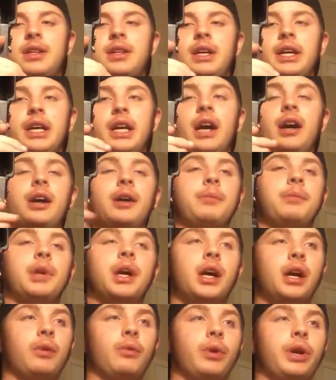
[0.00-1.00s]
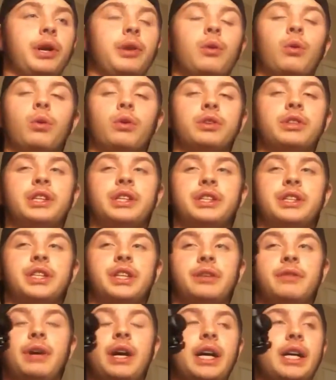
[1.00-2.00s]
And I am not recoil
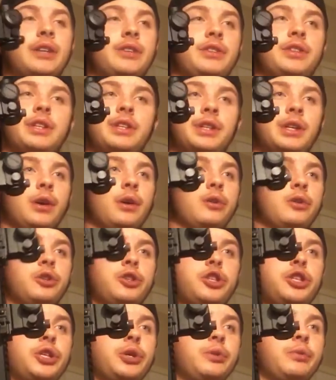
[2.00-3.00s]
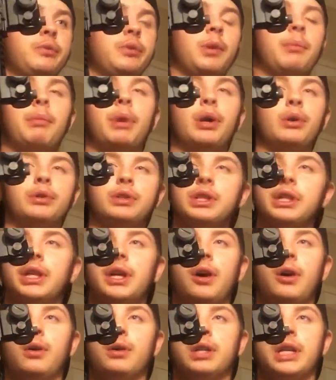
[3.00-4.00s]
sensitive. I can sit there and shoot a Mosin
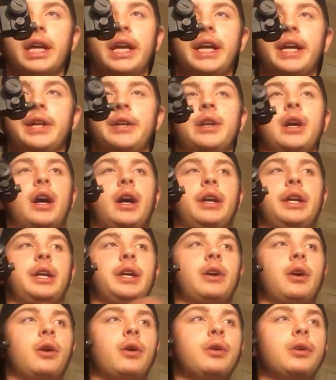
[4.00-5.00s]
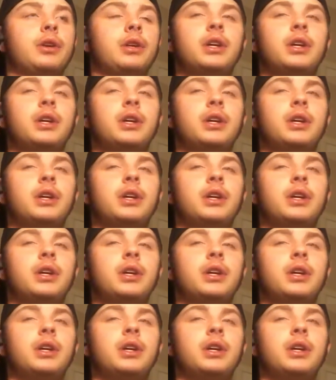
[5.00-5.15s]
all day and not get hurt.